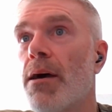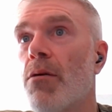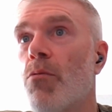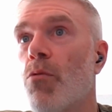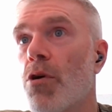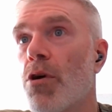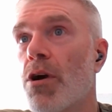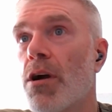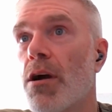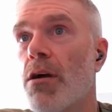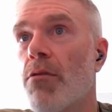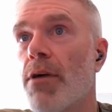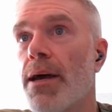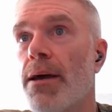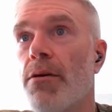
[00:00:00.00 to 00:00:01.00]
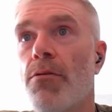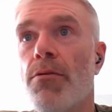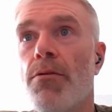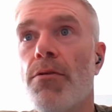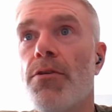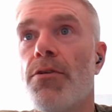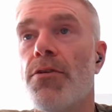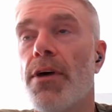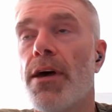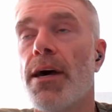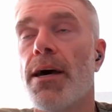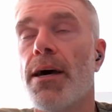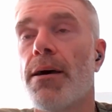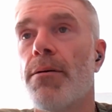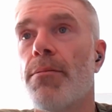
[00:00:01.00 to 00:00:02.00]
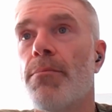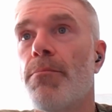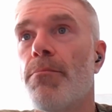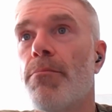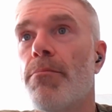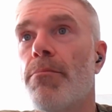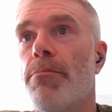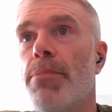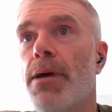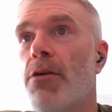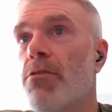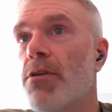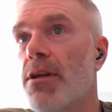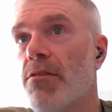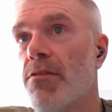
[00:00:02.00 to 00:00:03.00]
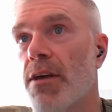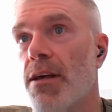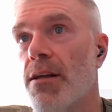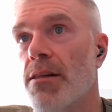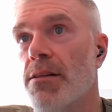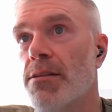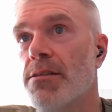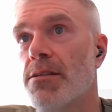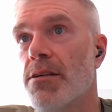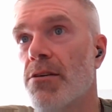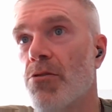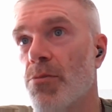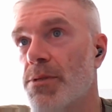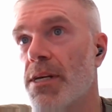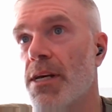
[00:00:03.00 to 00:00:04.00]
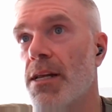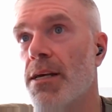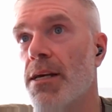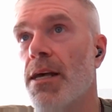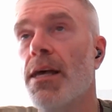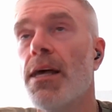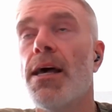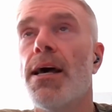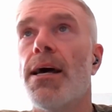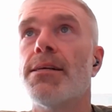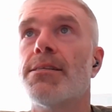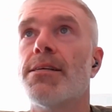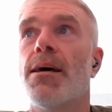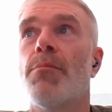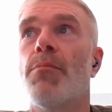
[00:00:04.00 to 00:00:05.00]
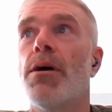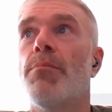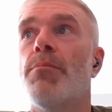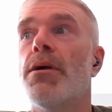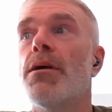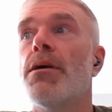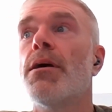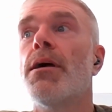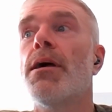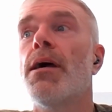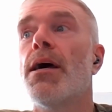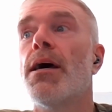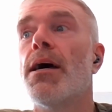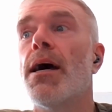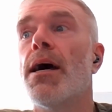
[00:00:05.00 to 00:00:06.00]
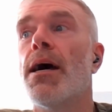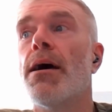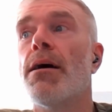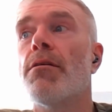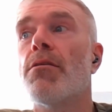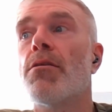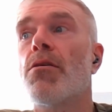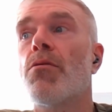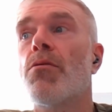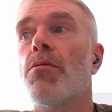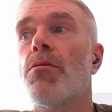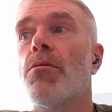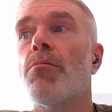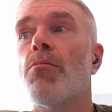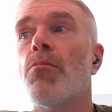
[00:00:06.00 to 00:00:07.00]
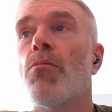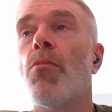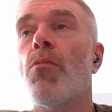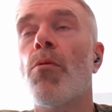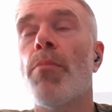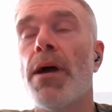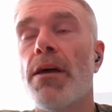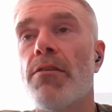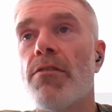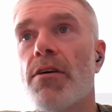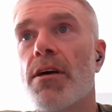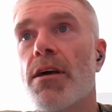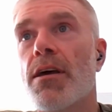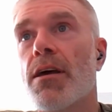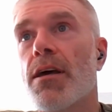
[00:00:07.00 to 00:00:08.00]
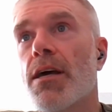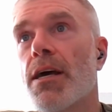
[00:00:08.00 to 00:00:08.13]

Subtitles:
work around parenting skills or upskilling. And so that might be uh, more basic